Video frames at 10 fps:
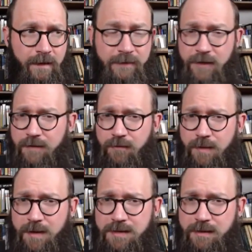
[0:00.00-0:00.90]
and if you haven't
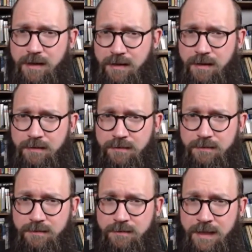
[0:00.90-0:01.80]
read Meister Eckhart
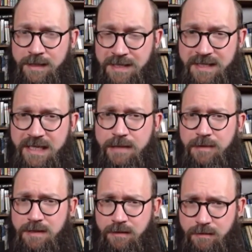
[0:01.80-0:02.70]
and seen
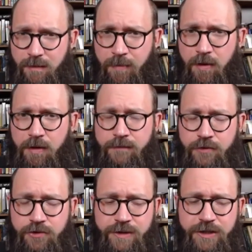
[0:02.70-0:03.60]
him as a, a part of
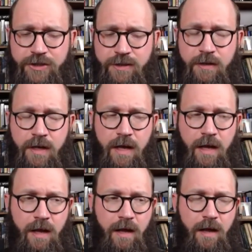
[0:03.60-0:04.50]
your tradition,
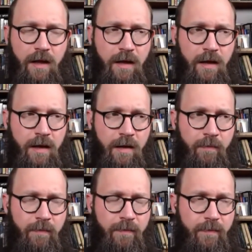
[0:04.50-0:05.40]

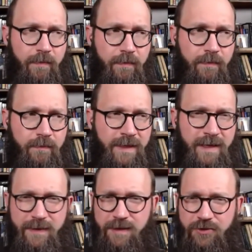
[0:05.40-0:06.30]
um,
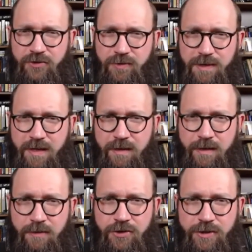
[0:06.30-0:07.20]
then I think you're short
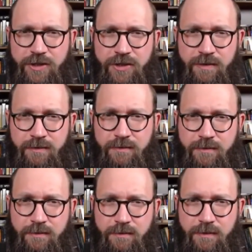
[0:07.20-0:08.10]
selling your tradition.
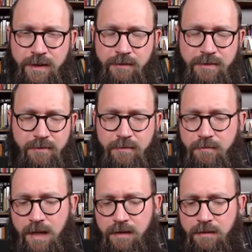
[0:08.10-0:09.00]
You know,
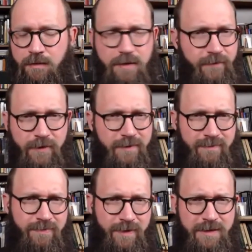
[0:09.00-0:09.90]
so uh, don't convert
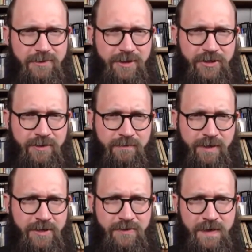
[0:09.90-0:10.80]
to this tradition
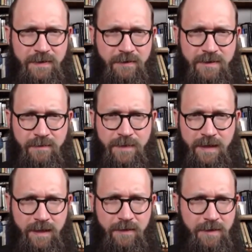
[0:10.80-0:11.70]
because you think there's
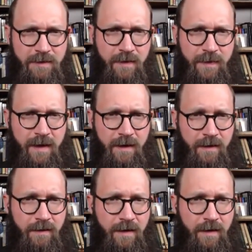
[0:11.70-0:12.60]
something here that's not
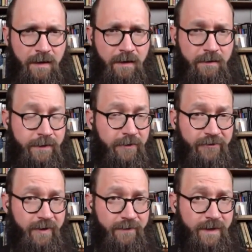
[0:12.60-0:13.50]
there.
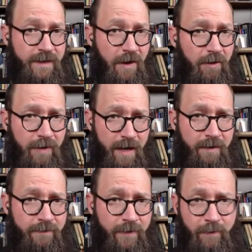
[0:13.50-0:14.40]
There's stuff that y'all
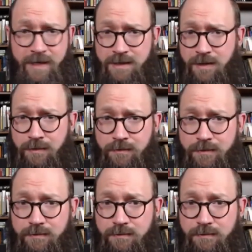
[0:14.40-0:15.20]
have that we don't.